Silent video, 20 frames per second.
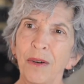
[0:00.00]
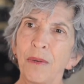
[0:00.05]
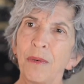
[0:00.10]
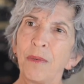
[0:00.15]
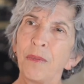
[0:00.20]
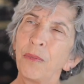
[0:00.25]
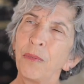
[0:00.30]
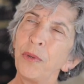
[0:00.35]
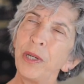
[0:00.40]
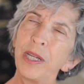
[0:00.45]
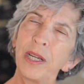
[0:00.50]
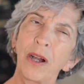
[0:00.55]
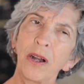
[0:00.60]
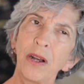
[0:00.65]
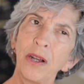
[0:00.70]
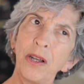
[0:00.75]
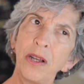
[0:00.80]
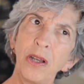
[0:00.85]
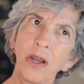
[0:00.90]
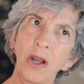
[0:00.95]
We
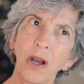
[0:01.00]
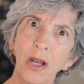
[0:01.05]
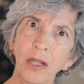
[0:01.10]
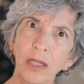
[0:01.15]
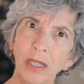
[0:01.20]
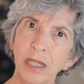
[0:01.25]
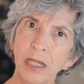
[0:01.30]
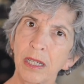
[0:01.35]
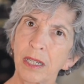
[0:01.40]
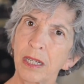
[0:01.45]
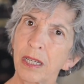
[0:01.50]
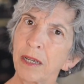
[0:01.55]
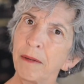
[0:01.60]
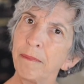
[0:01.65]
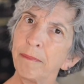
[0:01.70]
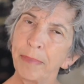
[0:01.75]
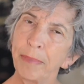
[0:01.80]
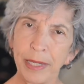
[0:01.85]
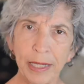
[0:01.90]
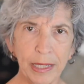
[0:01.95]
are not
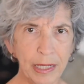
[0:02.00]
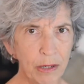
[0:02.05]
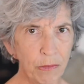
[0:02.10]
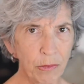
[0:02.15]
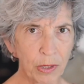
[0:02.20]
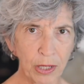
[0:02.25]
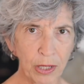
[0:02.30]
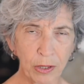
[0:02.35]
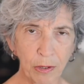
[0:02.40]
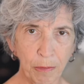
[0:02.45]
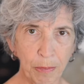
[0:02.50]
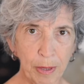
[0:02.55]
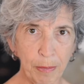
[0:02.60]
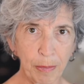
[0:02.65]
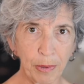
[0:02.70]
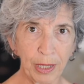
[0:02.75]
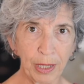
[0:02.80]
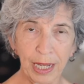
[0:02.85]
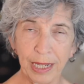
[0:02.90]
competing with other people.